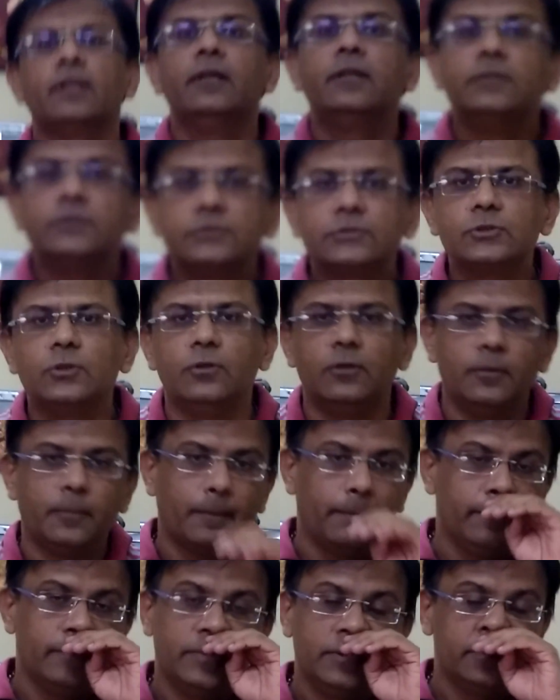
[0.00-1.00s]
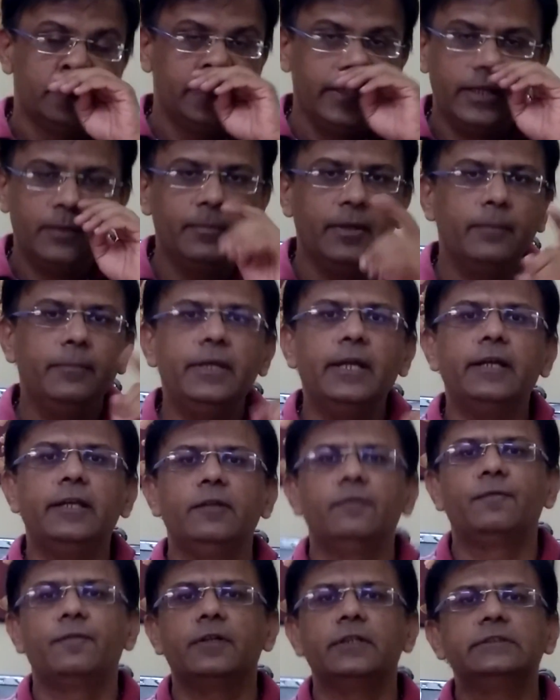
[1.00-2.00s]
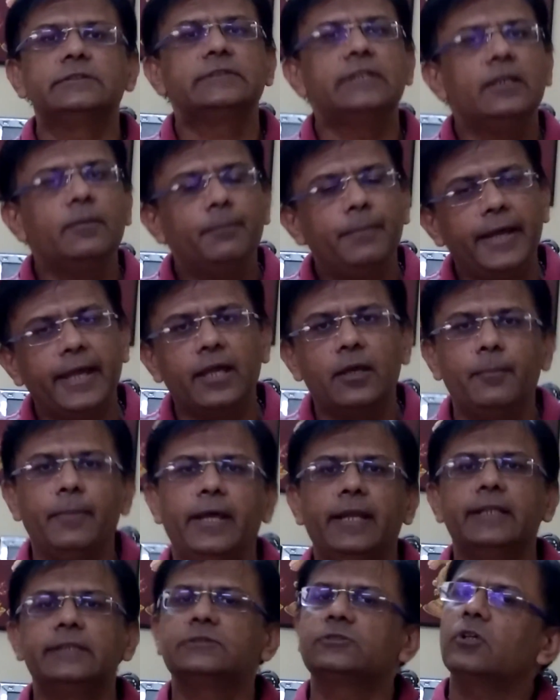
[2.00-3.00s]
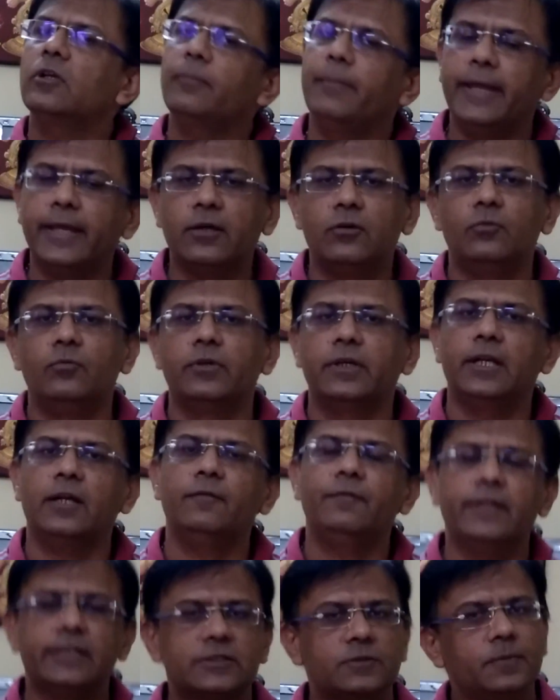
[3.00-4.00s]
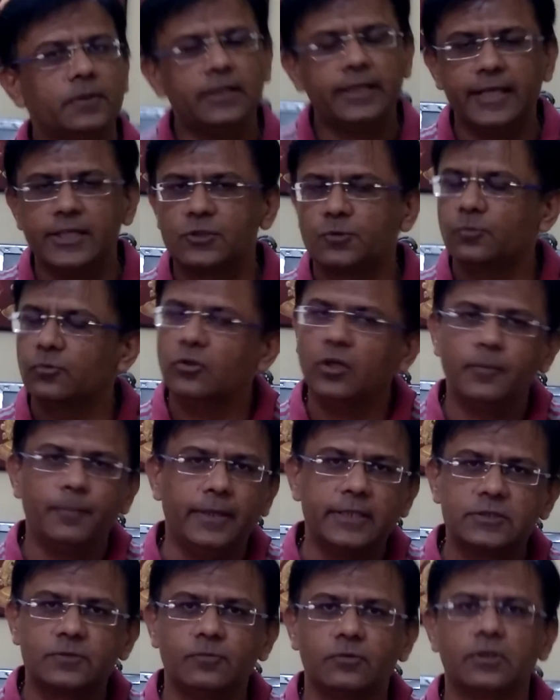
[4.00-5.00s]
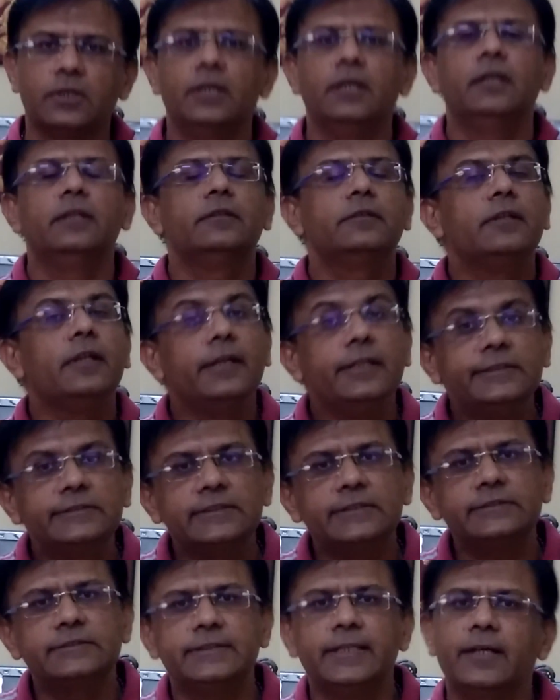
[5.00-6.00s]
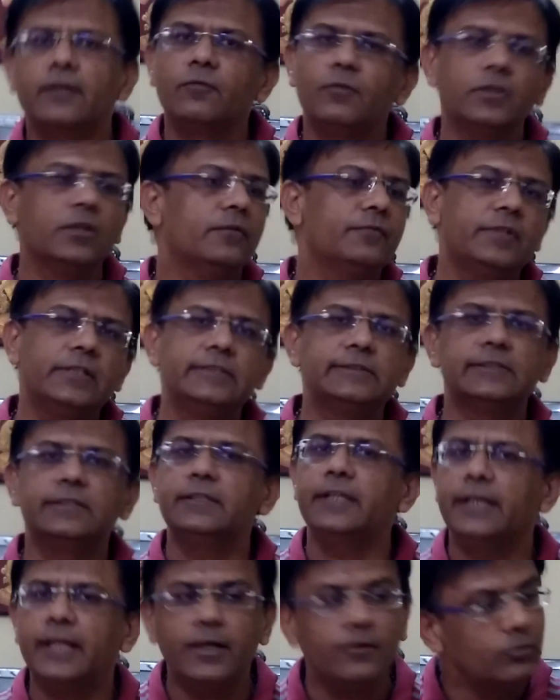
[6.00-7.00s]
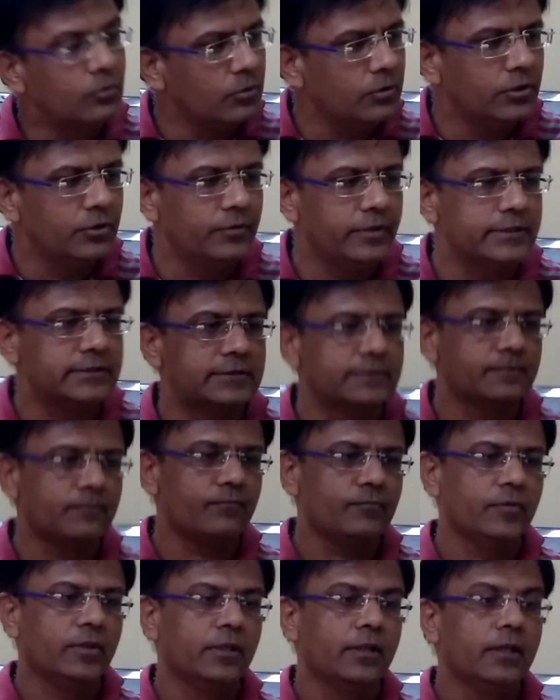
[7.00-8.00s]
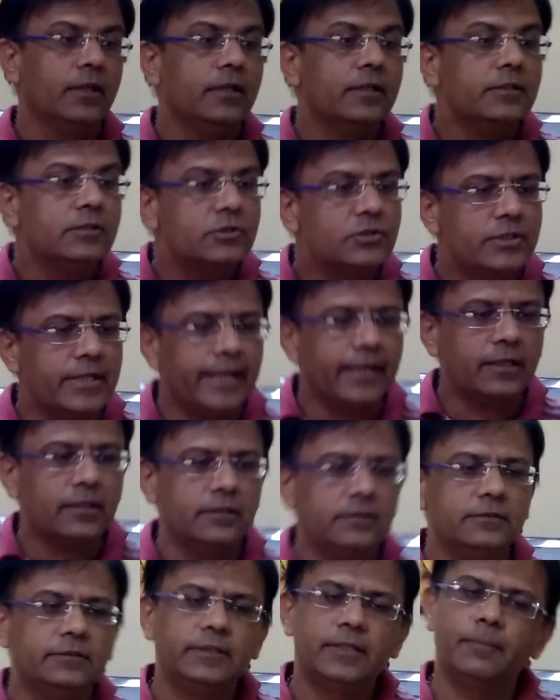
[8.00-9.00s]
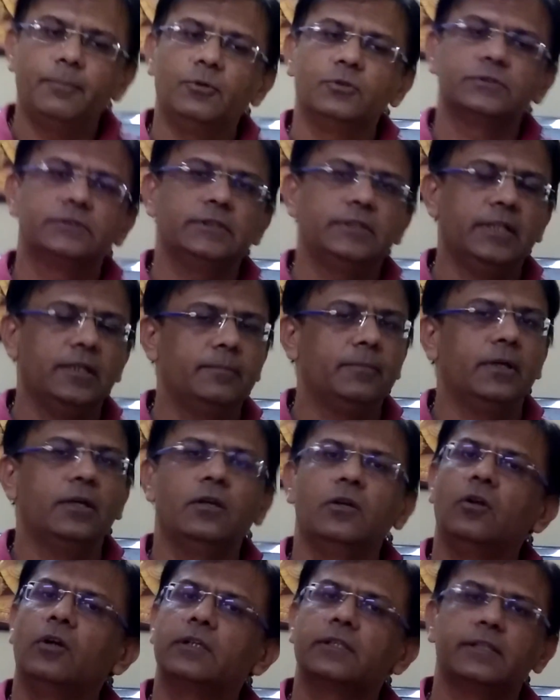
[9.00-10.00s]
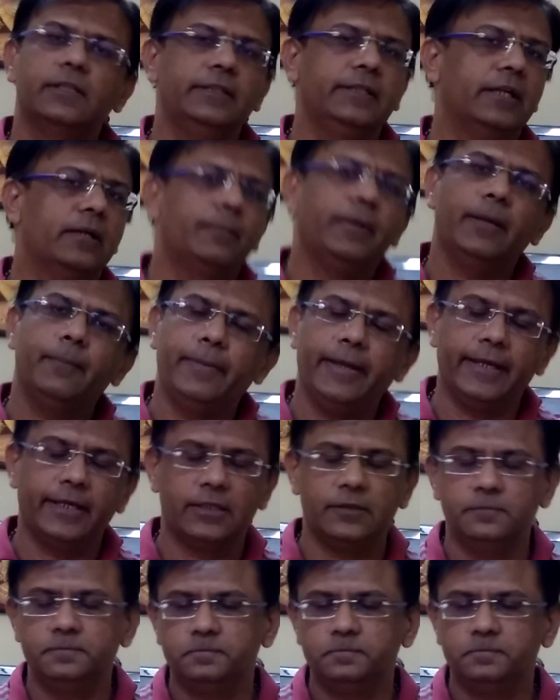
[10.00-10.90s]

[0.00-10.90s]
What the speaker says: So there may be a difference in bank balance or bank overdraft as per cash book or passbook. The reasons are, one of the reasons that I have told you is check deposited but not cleared by bank.